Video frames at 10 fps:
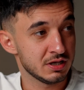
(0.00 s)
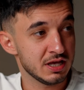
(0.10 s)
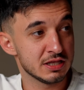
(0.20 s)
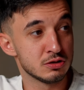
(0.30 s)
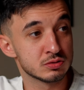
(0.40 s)

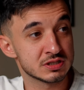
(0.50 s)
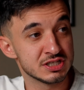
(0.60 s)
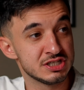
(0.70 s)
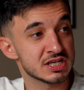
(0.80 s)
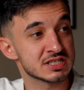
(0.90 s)
It looks
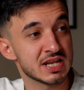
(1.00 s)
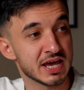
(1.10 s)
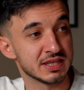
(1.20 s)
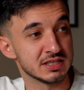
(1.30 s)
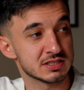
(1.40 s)
just
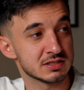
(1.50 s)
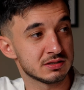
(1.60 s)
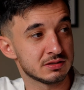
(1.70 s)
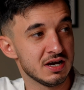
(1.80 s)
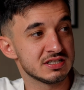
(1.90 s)
like this.
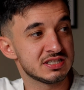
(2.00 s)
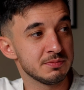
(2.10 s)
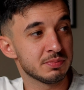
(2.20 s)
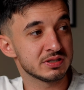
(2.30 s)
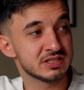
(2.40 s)
A
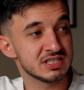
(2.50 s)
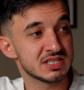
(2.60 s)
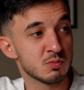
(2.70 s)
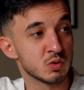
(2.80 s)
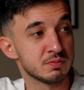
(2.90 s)
simple
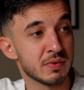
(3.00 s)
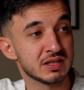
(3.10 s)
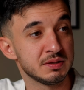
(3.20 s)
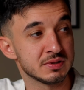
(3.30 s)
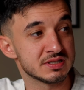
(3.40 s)
system with
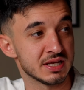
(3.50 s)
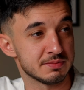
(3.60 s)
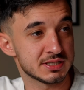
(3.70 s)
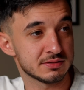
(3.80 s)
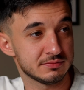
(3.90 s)
multiple
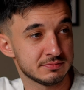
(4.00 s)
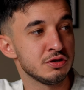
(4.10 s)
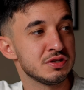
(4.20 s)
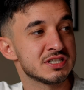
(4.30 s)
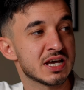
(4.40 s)
steps. You
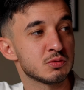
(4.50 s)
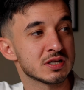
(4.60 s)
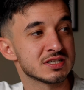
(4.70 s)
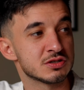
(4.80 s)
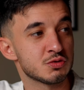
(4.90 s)
decide
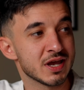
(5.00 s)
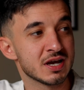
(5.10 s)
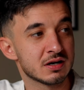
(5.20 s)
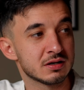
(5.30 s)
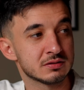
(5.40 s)
what's the
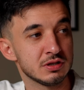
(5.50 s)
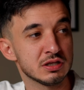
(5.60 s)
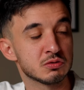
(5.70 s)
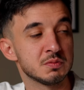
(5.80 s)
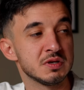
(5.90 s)
trigger, it
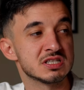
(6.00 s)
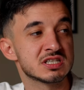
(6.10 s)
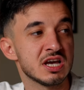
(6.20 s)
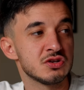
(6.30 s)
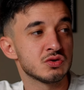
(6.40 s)
could be a
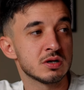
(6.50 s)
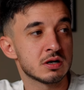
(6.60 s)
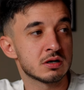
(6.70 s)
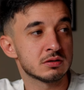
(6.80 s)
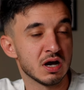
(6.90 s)

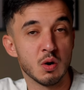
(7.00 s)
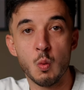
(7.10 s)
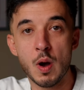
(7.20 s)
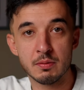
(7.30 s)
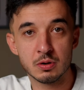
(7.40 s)
scheduler, a
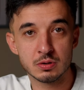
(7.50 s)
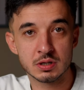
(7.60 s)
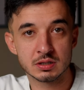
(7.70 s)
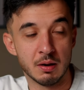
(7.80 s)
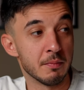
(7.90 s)

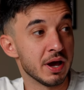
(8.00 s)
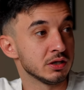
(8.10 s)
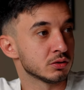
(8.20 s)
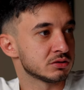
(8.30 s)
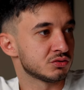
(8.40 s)
webhook, a
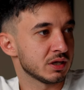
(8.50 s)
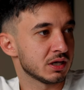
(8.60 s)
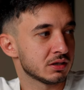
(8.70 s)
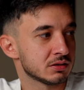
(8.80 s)
manual trigger.